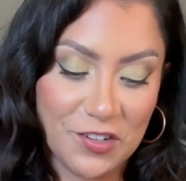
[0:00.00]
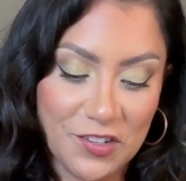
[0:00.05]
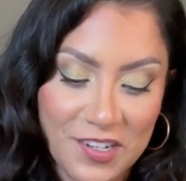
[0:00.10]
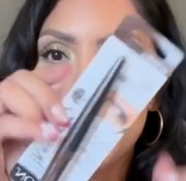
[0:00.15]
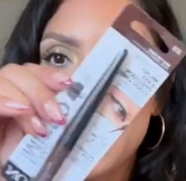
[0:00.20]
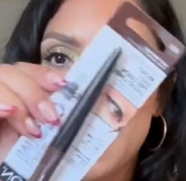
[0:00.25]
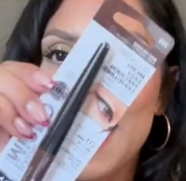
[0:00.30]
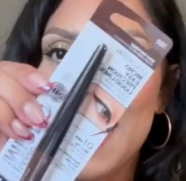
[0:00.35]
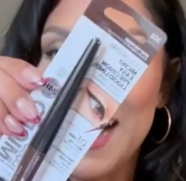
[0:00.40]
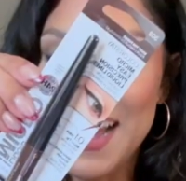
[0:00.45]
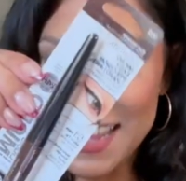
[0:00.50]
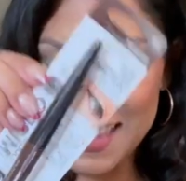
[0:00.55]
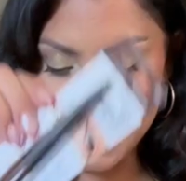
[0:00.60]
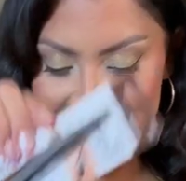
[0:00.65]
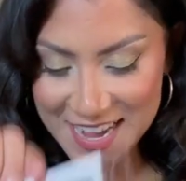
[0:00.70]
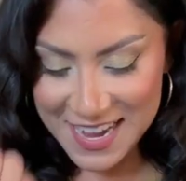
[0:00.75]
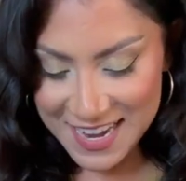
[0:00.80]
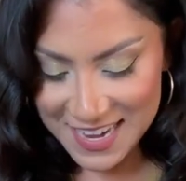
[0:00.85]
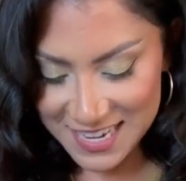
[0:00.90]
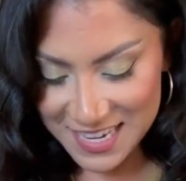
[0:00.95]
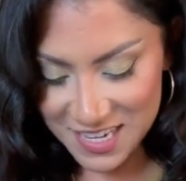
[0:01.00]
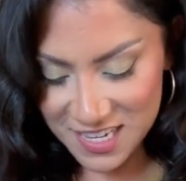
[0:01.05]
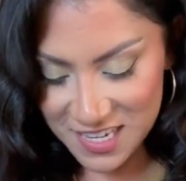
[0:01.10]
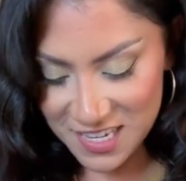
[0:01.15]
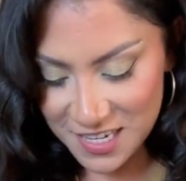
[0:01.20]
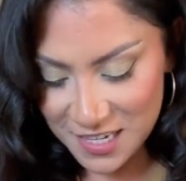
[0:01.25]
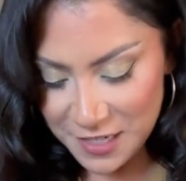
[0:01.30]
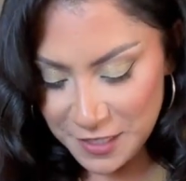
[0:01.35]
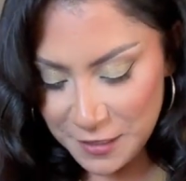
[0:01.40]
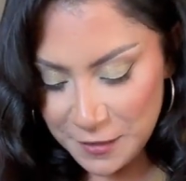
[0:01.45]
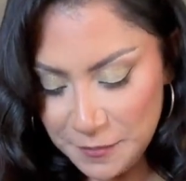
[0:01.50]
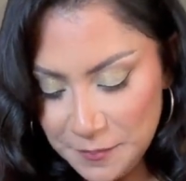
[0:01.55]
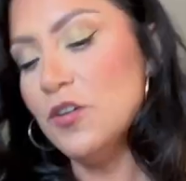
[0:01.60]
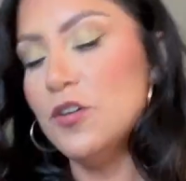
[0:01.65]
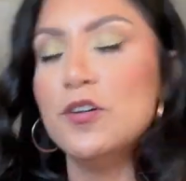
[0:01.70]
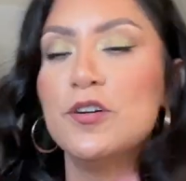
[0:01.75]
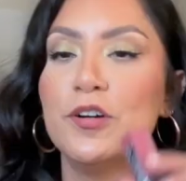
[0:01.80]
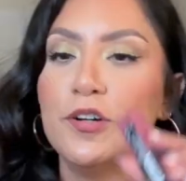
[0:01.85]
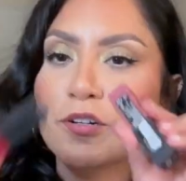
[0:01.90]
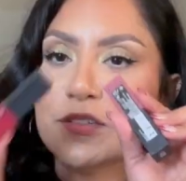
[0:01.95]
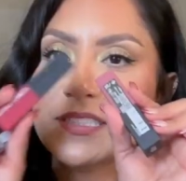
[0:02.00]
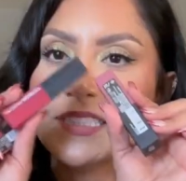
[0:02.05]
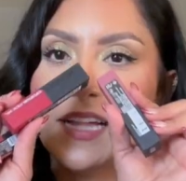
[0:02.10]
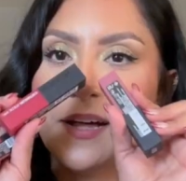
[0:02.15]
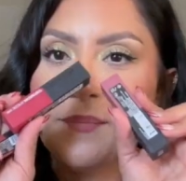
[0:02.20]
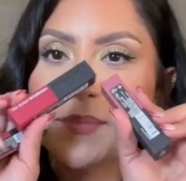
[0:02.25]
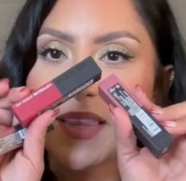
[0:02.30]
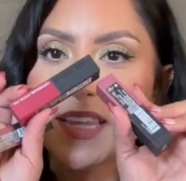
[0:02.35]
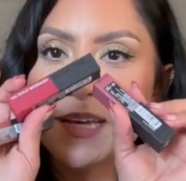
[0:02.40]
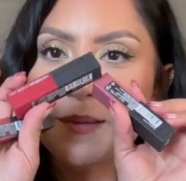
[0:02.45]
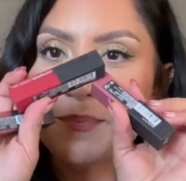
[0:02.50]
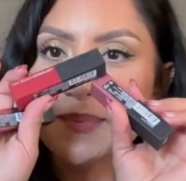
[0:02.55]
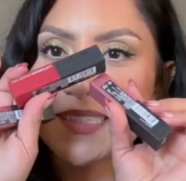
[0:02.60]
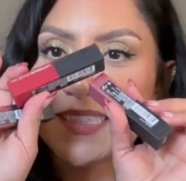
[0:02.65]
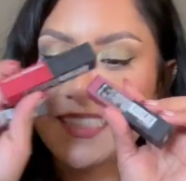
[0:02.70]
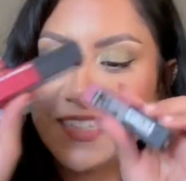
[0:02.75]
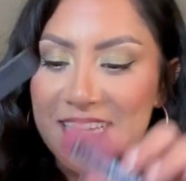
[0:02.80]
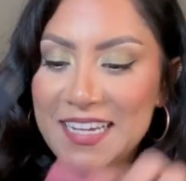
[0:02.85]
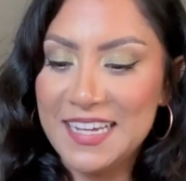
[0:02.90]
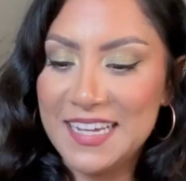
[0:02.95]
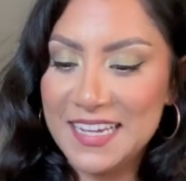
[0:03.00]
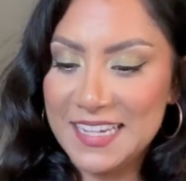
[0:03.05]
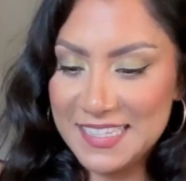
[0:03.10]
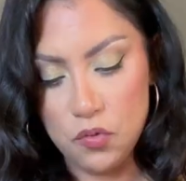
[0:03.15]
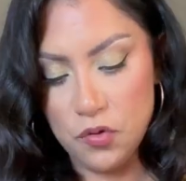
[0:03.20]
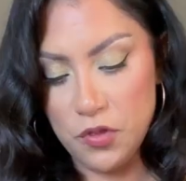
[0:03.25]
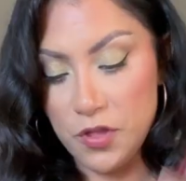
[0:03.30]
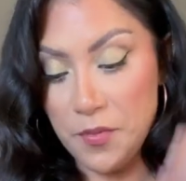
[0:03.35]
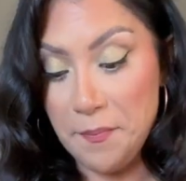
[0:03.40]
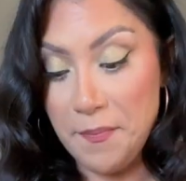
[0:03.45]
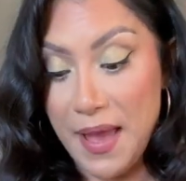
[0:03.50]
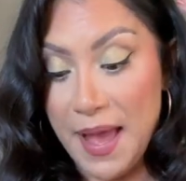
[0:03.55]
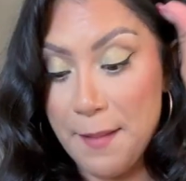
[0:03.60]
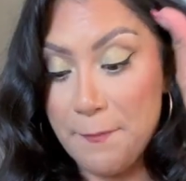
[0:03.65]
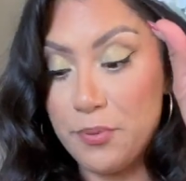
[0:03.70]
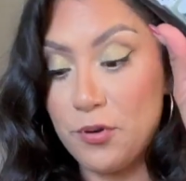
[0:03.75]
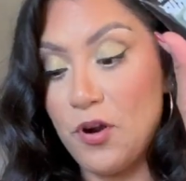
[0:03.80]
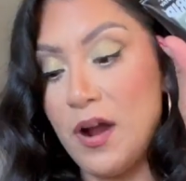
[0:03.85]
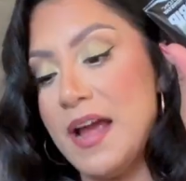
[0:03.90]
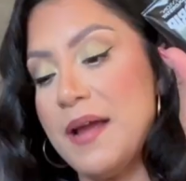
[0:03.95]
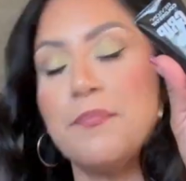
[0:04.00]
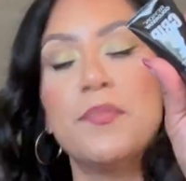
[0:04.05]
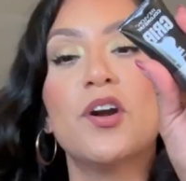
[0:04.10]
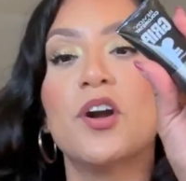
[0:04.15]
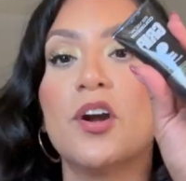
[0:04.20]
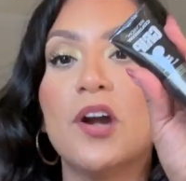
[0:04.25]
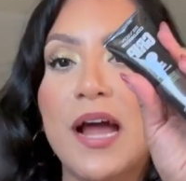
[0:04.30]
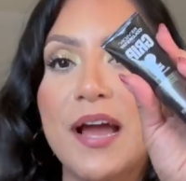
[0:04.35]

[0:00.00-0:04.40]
An eyeliner, oh, some lipstick. Oh, the matte primer,